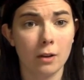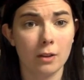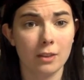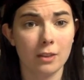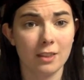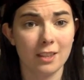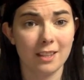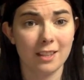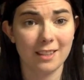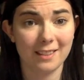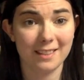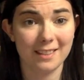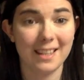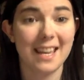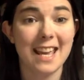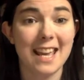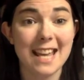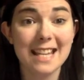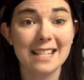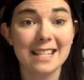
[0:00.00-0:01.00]
the
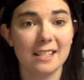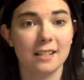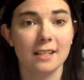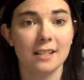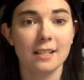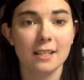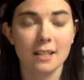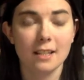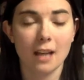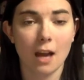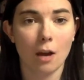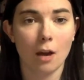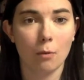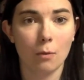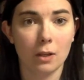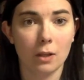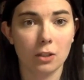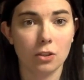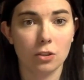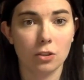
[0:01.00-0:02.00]
heat at
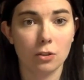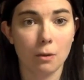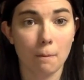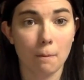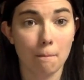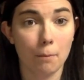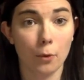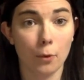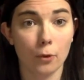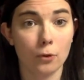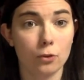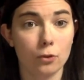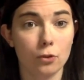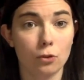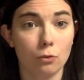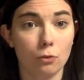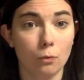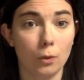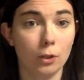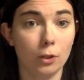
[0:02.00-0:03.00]
which books
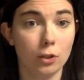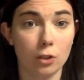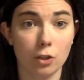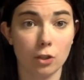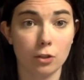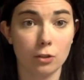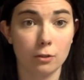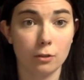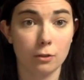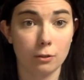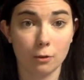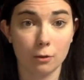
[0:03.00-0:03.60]
will just,